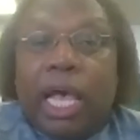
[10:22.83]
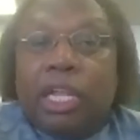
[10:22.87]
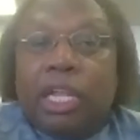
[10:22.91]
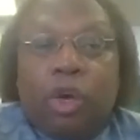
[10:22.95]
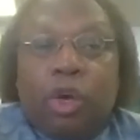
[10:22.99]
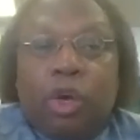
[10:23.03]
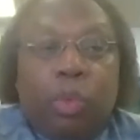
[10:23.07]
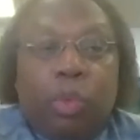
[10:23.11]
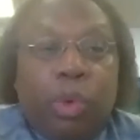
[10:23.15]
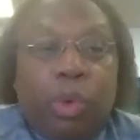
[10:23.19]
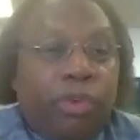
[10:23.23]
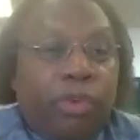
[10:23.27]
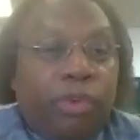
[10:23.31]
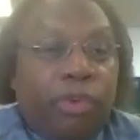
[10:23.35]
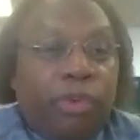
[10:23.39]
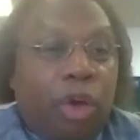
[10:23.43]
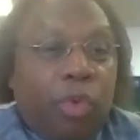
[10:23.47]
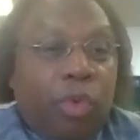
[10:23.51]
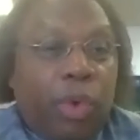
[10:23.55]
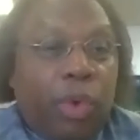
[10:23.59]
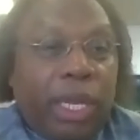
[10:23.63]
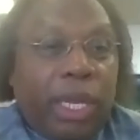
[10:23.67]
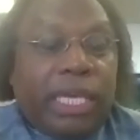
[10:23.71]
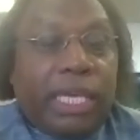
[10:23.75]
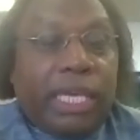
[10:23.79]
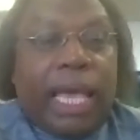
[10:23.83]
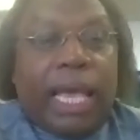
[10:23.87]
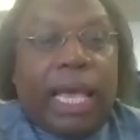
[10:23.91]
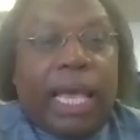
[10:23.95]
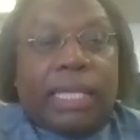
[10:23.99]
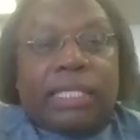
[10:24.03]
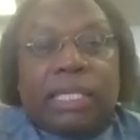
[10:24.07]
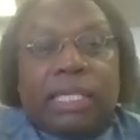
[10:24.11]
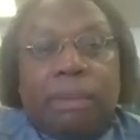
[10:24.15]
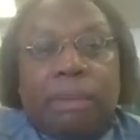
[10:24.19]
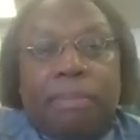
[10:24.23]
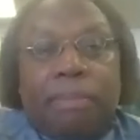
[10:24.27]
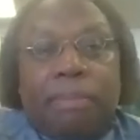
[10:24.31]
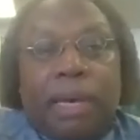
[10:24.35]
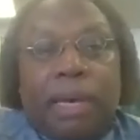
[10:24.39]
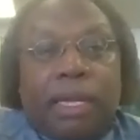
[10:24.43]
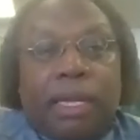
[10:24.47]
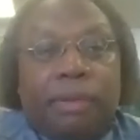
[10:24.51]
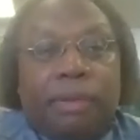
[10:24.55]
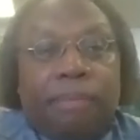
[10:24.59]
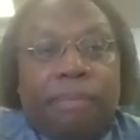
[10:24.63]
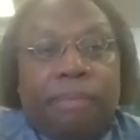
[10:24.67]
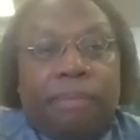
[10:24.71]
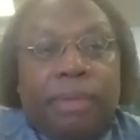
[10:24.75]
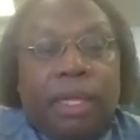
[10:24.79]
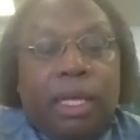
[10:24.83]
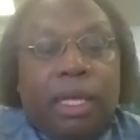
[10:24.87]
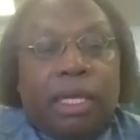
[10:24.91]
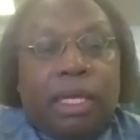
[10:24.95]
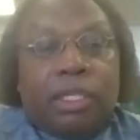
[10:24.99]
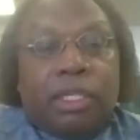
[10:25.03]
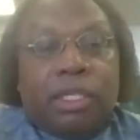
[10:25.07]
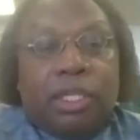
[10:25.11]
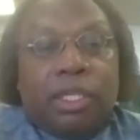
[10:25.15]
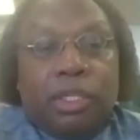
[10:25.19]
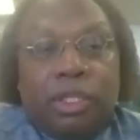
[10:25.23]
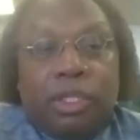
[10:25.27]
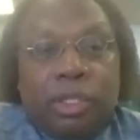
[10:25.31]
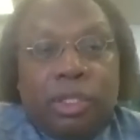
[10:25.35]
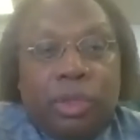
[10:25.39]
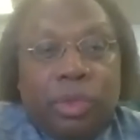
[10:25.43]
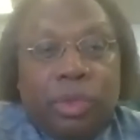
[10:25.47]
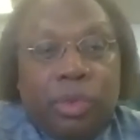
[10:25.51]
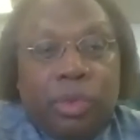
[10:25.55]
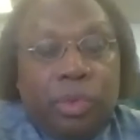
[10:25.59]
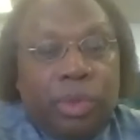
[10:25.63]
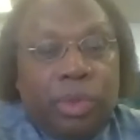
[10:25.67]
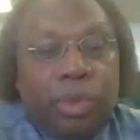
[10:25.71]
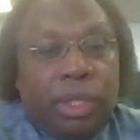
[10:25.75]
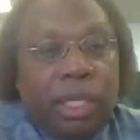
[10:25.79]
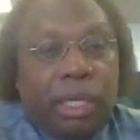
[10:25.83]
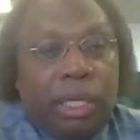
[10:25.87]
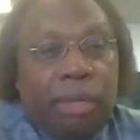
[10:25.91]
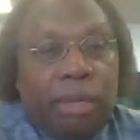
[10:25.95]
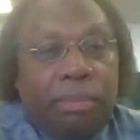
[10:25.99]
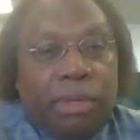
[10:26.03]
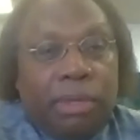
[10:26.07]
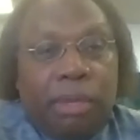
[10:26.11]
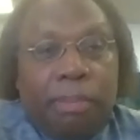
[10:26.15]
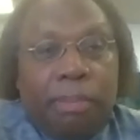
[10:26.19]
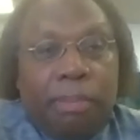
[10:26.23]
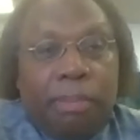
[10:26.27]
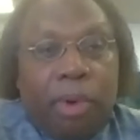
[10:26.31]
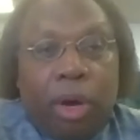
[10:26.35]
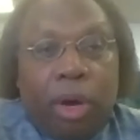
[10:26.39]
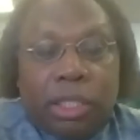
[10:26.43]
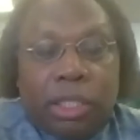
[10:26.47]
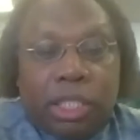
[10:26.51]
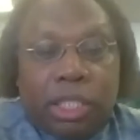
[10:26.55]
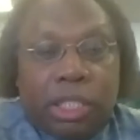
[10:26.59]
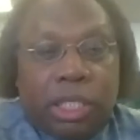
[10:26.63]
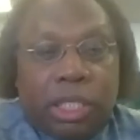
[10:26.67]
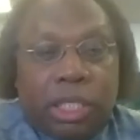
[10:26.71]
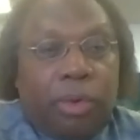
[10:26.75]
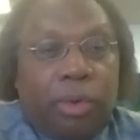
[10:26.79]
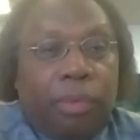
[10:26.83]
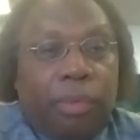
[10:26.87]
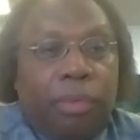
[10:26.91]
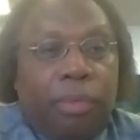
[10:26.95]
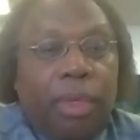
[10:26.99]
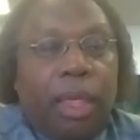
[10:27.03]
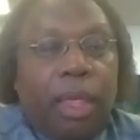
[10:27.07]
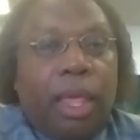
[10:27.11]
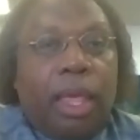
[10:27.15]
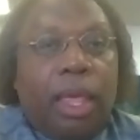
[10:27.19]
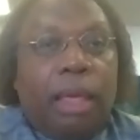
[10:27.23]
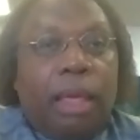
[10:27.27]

I know we've already cast somebody to do the Maud show,